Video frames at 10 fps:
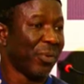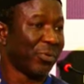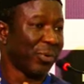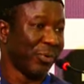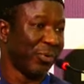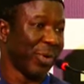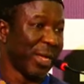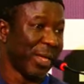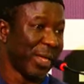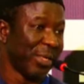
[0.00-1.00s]
control
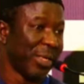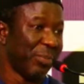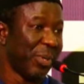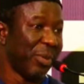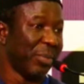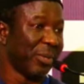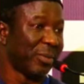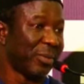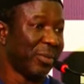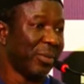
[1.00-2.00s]
against the PMS,
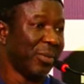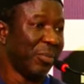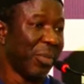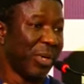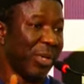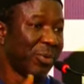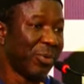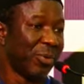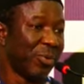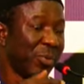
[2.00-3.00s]
but it's also
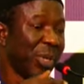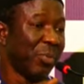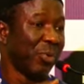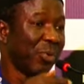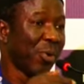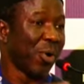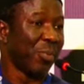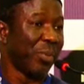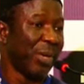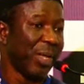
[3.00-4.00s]
to be able to cop
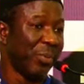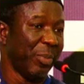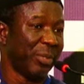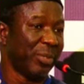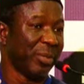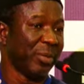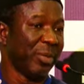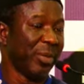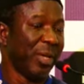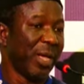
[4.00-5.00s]
the emission.
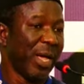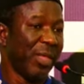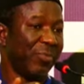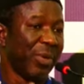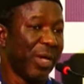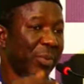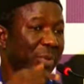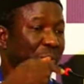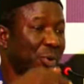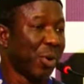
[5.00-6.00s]
And if we are able to
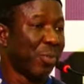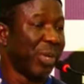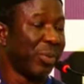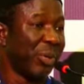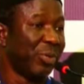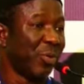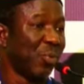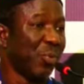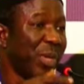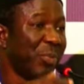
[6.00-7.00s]
cop the emission, we'll be
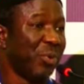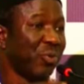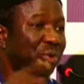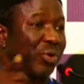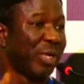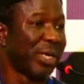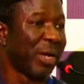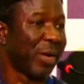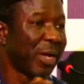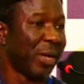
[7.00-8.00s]
able to trade our
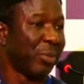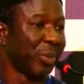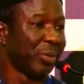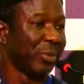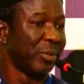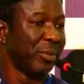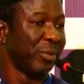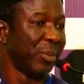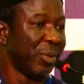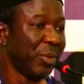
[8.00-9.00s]
carbon.
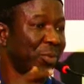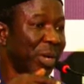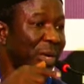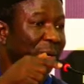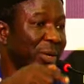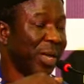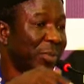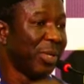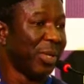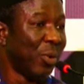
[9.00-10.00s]
Because we are
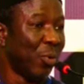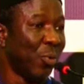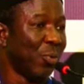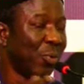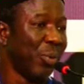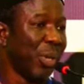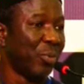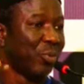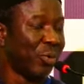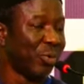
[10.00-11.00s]
emitting low, we'll be able
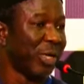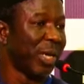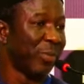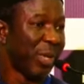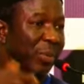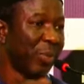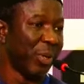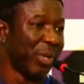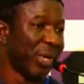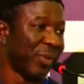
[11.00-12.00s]
to trade and make
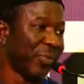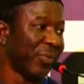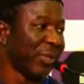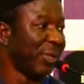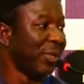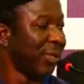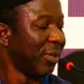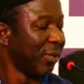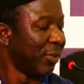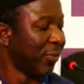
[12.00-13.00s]
money out of it.
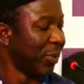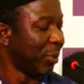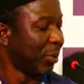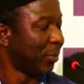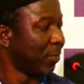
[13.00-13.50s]
Thank you very much.